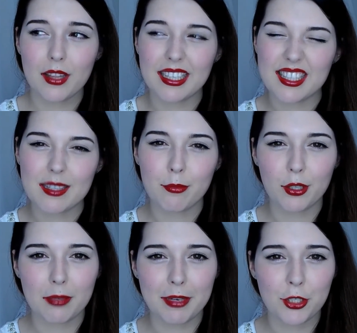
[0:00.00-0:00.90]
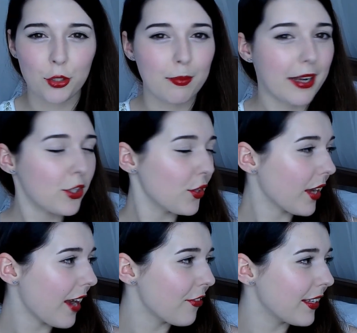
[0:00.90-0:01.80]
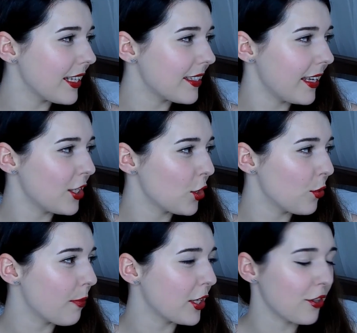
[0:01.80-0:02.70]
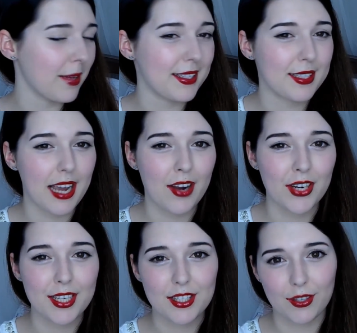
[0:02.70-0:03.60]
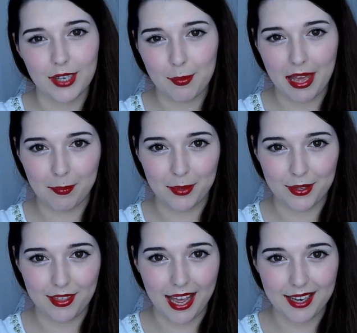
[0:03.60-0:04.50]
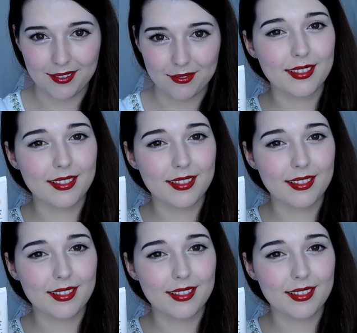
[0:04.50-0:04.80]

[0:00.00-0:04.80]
That doesn't bother me too much. You can't really see too much of my scarring, so I'm happy with that.